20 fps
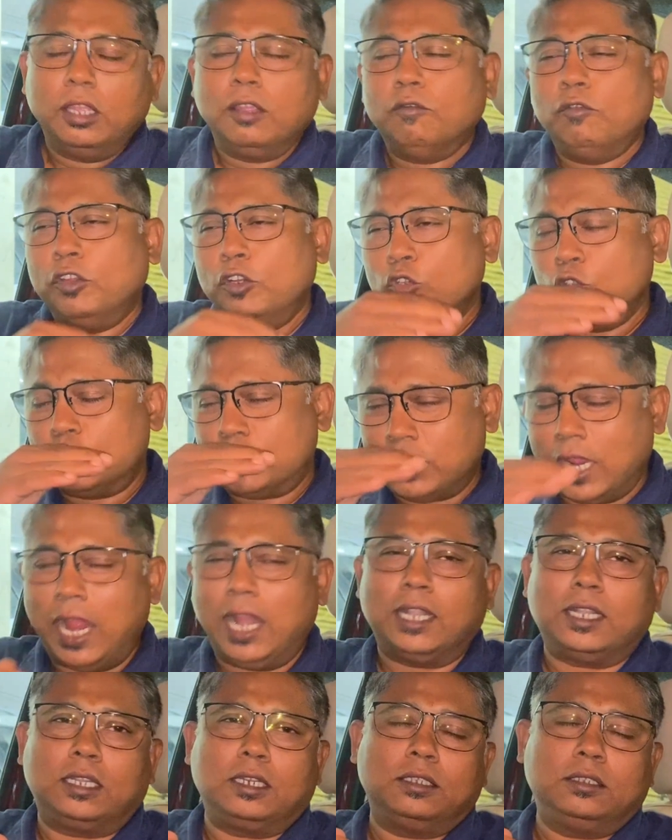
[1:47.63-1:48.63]
When
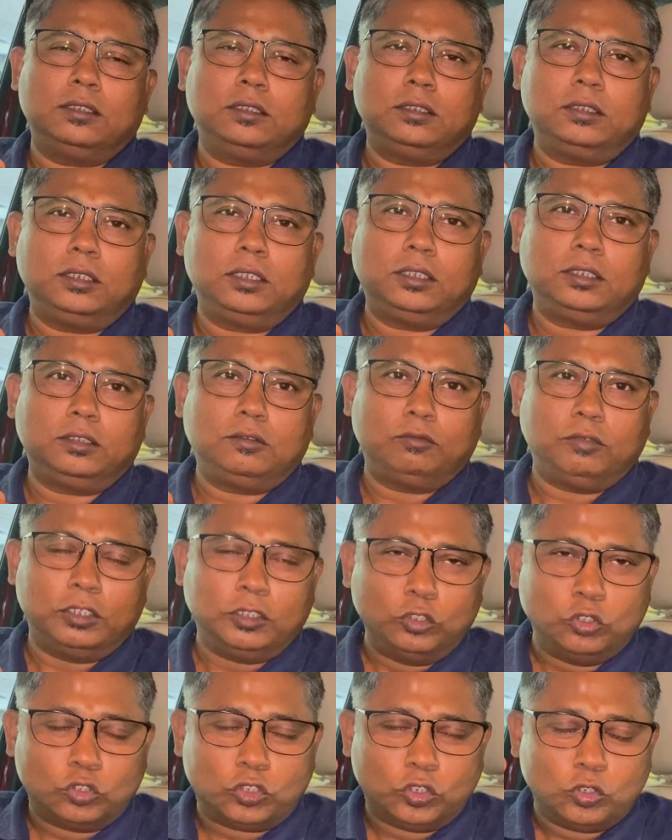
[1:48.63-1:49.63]

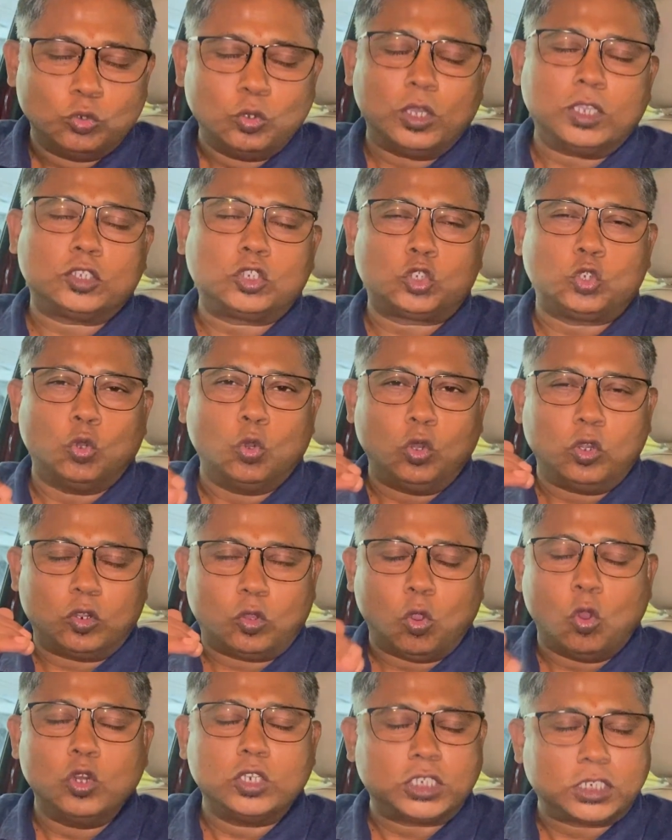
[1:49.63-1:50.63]
you do a
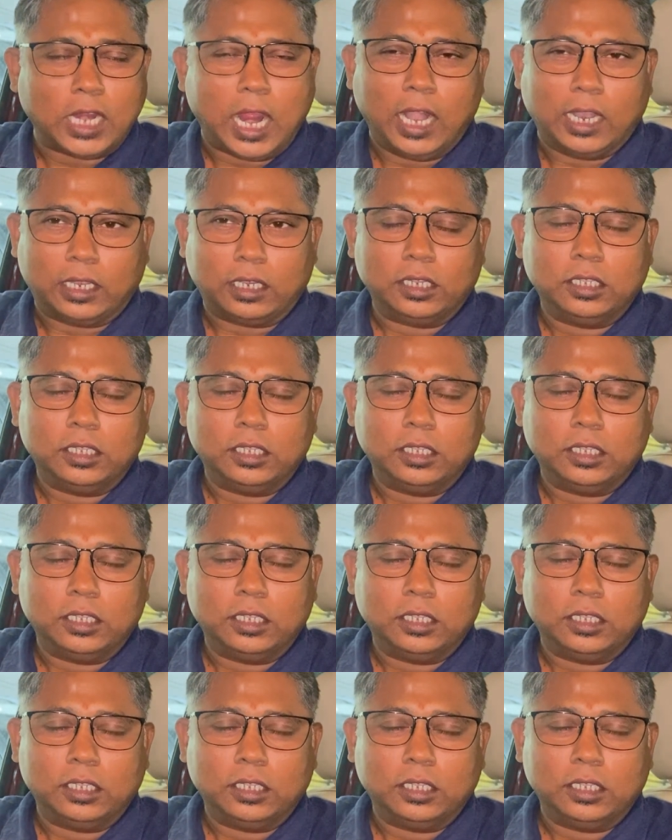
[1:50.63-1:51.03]
cold start,